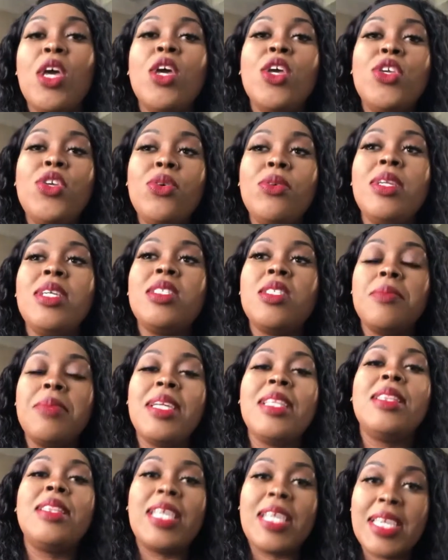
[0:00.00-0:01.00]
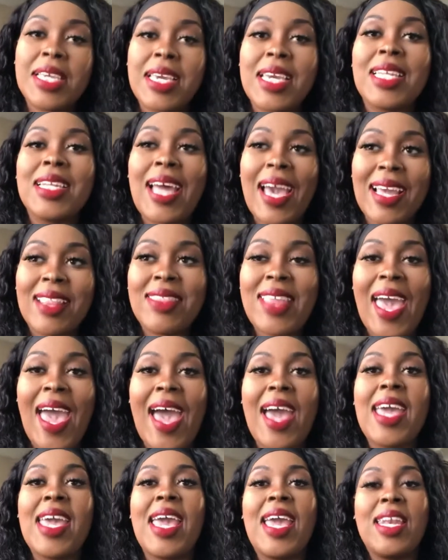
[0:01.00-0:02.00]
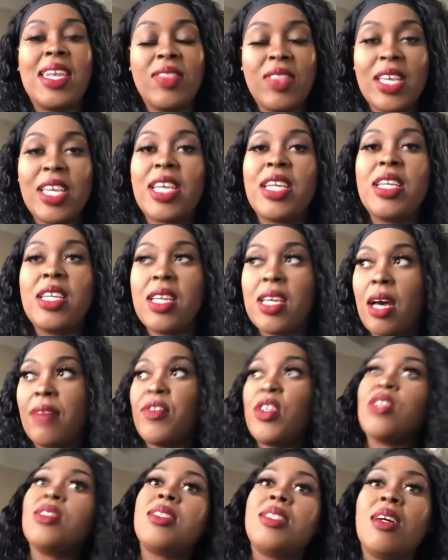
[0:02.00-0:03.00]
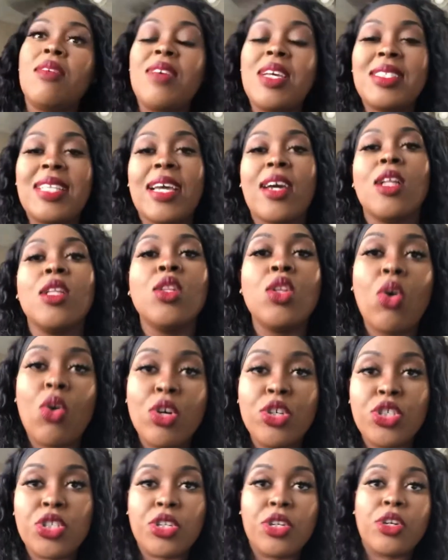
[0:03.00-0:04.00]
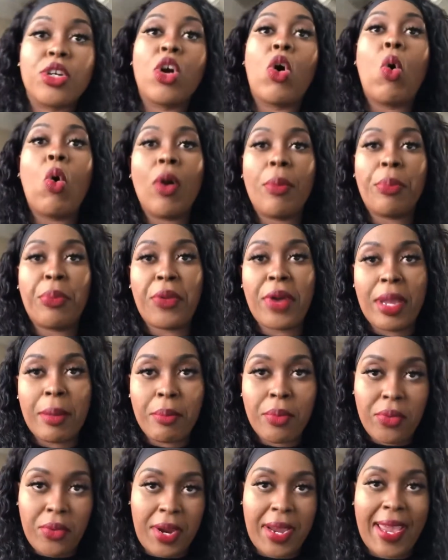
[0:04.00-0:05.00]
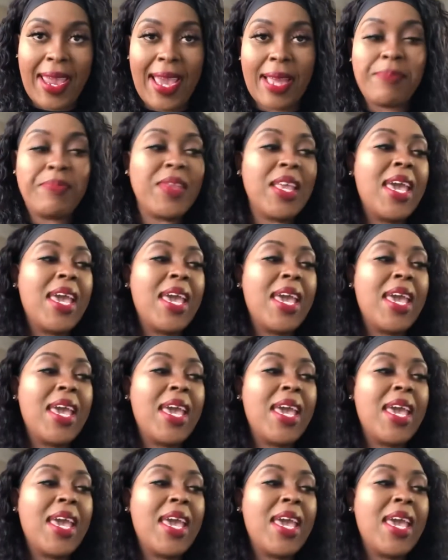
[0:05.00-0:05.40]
you need to be thinking like that and thinking of yourself as like a larger corporate brand